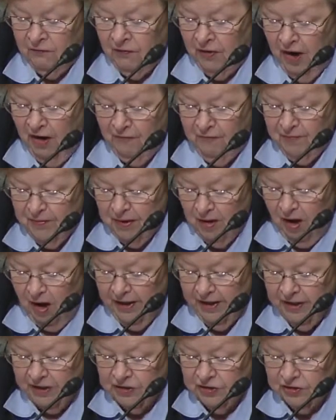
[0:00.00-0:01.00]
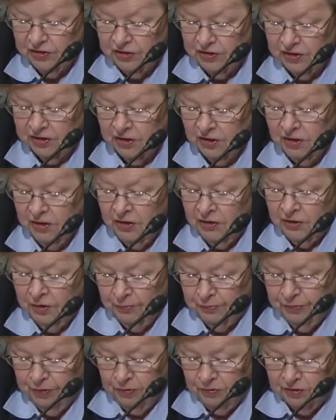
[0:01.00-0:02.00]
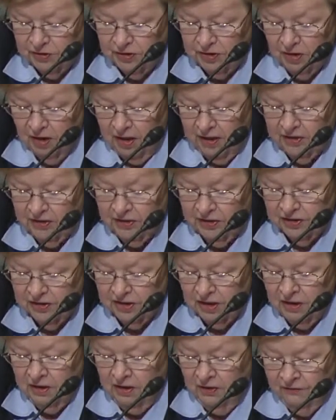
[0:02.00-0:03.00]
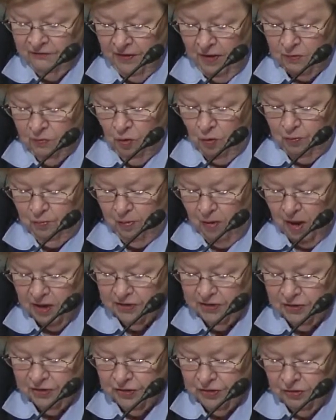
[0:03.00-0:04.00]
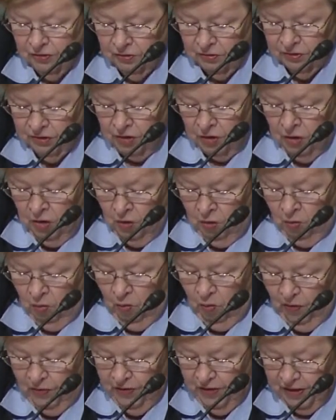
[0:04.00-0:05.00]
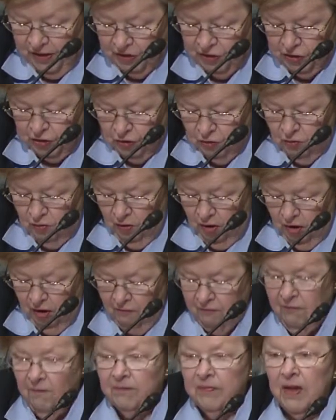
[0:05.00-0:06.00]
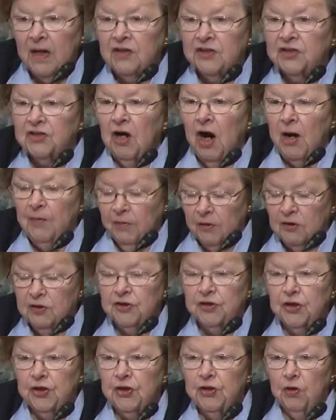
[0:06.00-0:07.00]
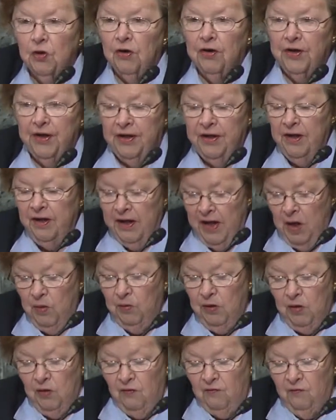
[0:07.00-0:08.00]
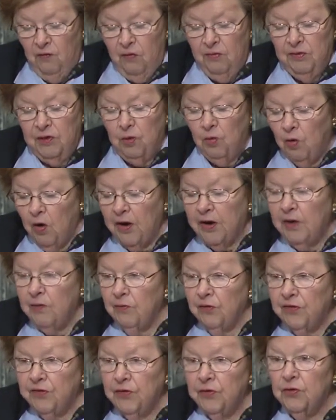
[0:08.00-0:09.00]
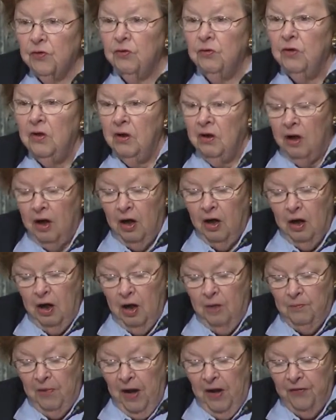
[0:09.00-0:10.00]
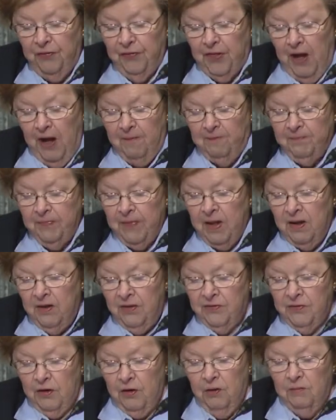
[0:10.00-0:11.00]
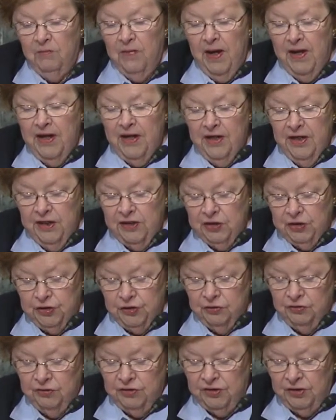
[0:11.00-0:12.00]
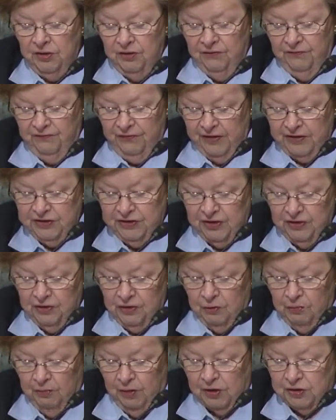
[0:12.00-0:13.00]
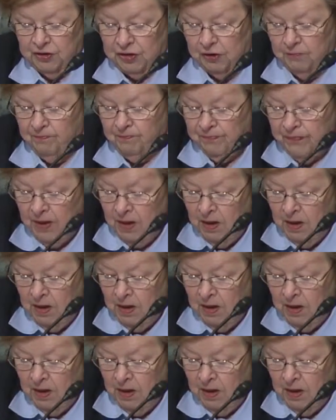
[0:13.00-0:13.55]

for FBI agents, computer scientists, federal prosecutors on the issue of cybersecurity. And we look forward to working with you about that. There are many issues facing the budget.